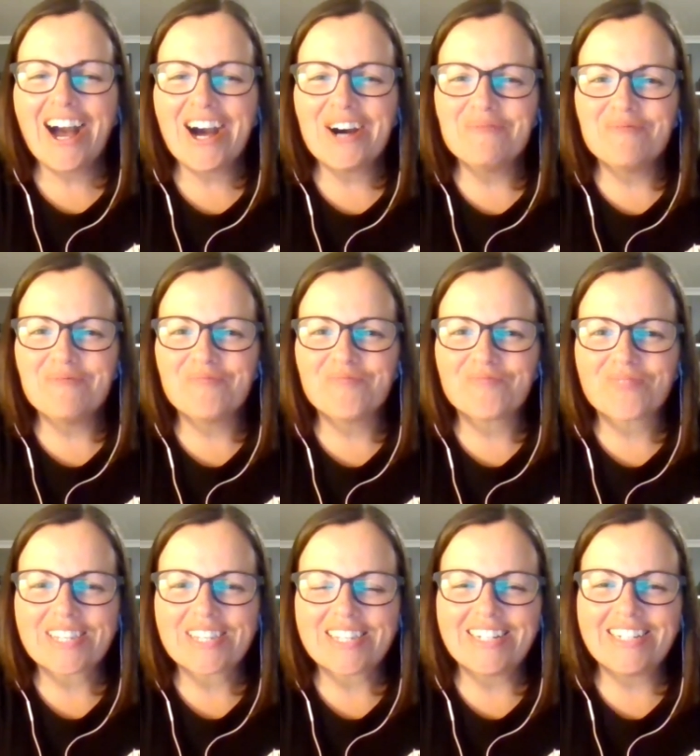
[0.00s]
um,
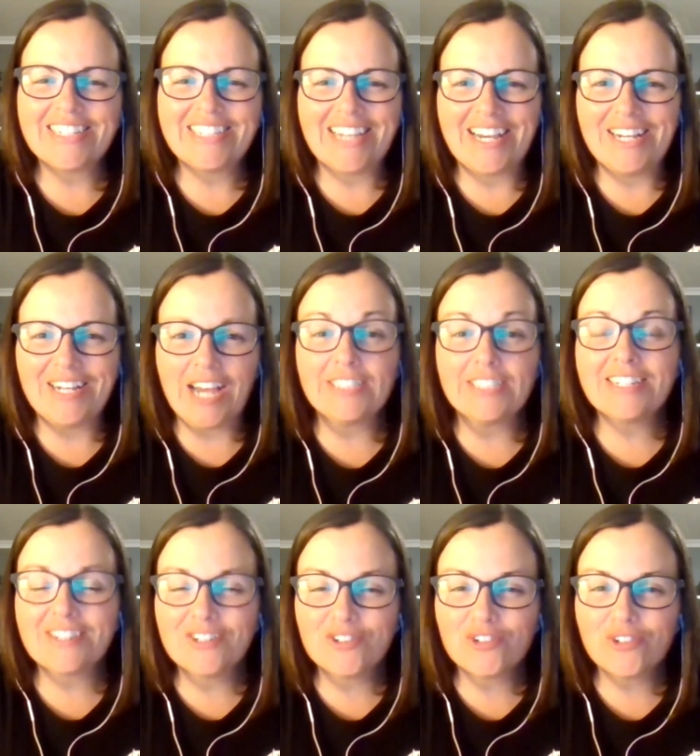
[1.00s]
yeah, and
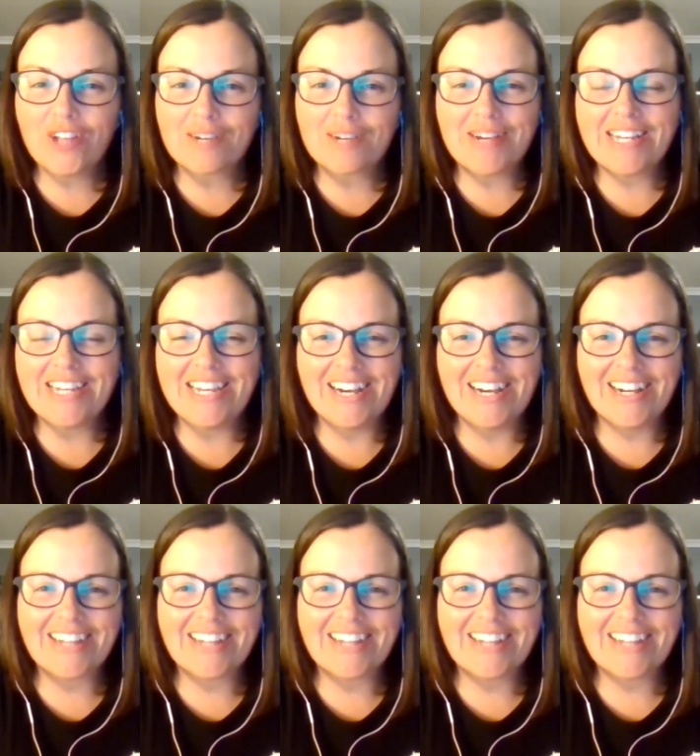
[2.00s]
yes, I do like my hair.